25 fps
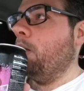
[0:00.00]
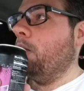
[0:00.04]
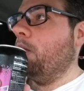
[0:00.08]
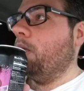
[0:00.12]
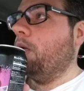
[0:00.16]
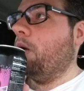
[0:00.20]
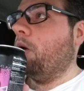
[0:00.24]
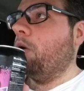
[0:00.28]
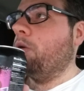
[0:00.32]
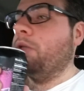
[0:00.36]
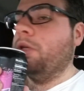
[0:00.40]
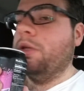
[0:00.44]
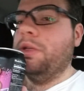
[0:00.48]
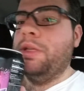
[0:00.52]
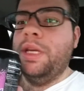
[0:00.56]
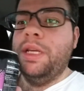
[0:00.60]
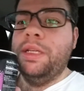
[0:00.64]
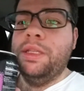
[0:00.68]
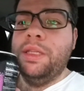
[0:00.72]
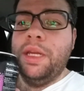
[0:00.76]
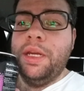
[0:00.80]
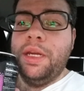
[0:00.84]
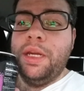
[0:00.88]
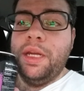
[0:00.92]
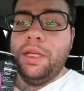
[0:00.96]
it also
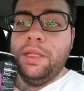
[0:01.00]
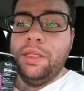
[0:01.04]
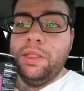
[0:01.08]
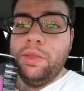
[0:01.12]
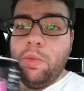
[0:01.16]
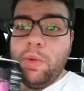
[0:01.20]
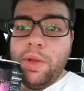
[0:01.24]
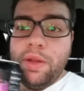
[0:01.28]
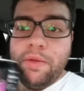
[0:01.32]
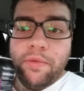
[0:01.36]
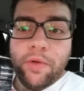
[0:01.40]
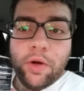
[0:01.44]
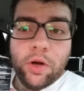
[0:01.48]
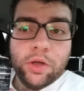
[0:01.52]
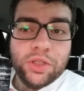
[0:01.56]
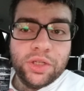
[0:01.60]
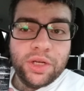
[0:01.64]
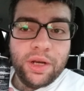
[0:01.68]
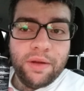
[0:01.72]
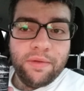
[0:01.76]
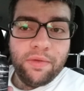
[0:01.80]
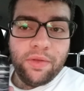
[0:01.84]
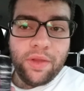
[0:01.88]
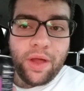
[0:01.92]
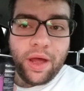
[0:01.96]
tastes like a sweet
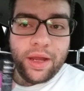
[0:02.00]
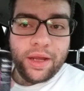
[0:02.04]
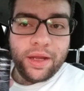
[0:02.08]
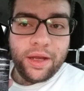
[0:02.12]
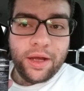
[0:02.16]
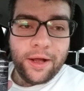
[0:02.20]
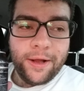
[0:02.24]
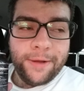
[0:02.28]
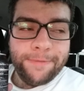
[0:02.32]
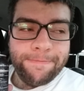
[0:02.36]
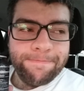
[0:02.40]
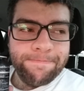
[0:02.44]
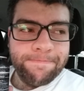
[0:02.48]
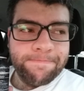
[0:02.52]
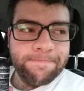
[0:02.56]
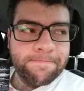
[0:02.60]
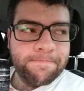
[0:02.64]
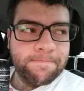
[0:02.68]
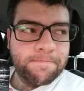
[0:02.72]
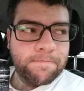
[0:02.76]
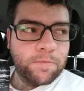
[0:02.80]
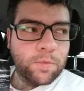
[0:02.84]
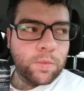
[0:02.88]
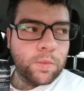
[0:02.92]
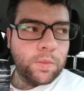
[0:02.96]
version of like
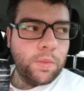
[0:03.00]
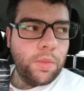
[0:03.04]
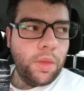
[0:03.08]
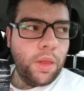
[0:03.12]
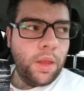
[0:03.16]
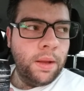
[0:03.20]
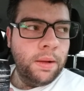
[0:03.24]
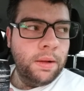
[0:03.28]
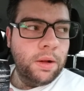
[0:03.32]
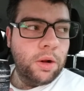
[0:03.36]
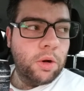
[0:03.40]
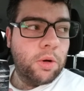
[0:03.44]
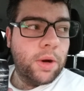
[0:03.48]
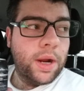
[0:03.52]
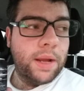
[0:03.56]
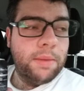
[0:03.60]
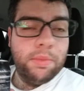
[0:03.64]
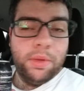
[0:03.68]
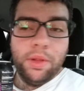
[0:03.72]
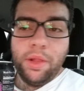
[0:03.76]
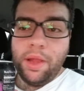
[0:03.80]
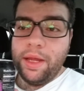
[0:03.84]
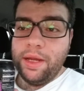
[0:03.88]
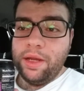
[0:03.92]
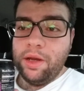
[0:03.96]

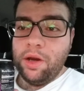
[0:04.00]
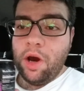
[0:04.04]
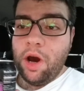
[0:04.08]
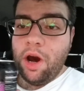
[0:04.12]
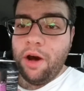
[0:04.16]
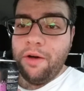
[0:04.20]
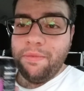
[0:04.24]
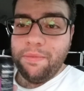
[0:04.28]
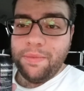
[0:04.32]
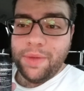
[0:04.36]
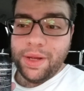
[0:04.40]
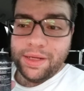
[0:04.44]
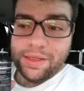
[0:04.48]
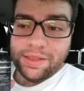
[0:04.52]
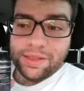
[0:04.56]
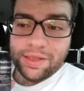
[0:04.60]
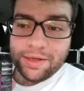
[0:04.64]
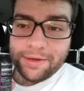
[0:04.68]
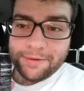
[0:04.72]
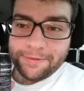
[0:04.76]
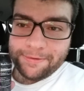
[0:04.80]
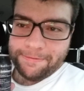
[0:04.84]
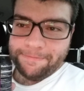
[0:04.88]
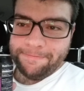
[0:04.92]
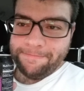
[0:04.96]
grape like cough
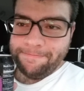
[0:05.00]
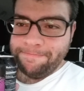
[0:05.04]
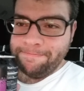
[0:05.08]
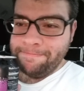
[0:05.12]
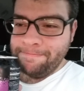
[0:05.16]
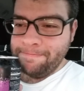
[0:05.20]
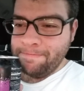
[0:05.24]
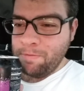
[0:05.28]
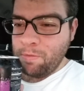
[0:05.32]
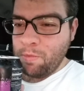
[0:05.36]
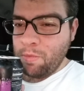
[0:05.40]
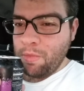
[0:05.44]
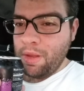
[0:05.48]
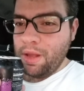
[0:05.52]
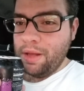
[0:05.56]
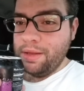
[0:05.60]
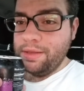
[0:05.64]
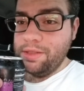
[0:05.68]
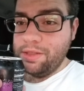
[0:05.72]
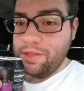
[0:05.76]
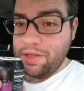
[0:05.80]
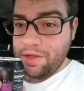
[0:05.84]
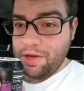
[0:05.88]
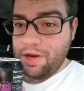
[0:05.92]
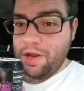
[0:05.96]
medicine.
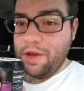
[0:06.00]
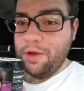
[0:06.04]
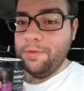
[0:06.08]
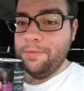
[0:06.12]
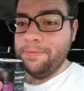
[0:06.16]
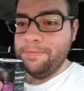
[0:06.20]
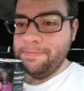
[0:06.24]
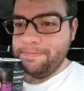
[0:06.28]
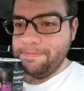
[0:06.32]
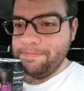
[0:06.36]
So you know.